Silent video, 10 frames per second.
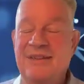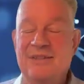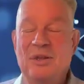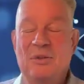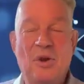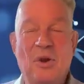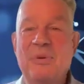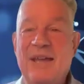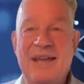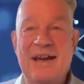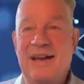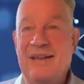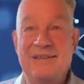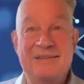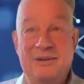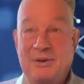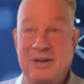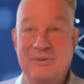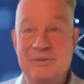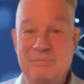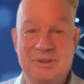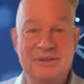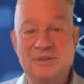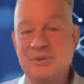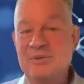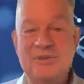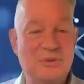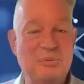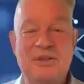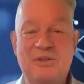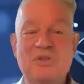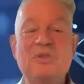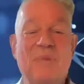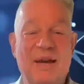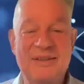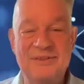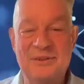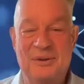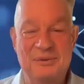the open AI, 100 million users within 2 months,